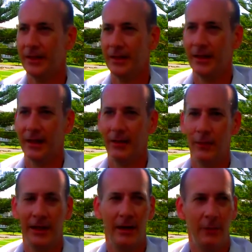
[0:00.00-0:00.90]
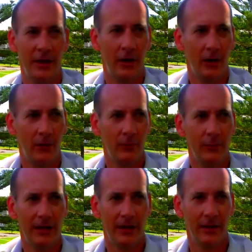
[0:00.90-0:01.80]
And we get them in whole. We
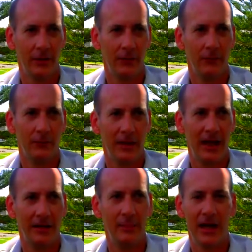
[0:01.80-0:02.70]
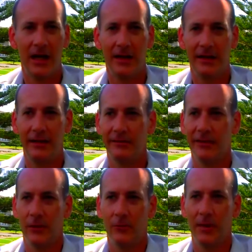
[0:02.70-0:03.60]
get whole mahi-mahis,
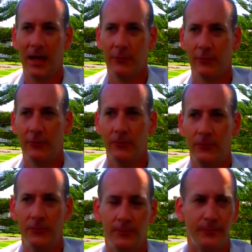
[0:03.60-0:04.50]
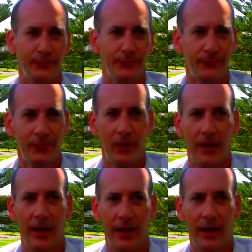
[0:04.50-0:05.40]
whole mackerel.
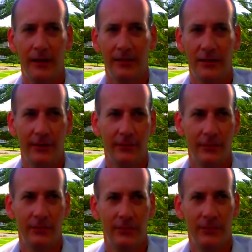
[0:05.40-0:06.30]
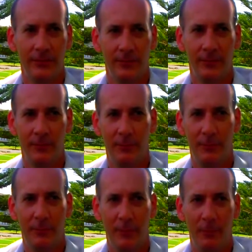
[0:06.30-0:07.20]
The chefs will
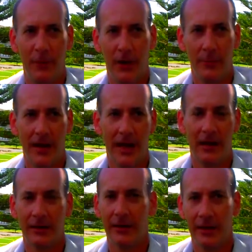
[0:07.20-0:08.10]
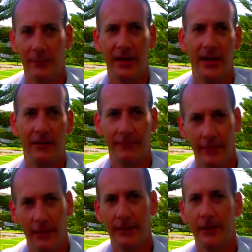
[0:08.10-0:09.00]
bone them out, cut them down,
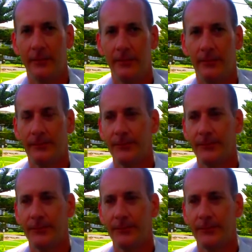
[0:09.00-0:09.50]
fillet them.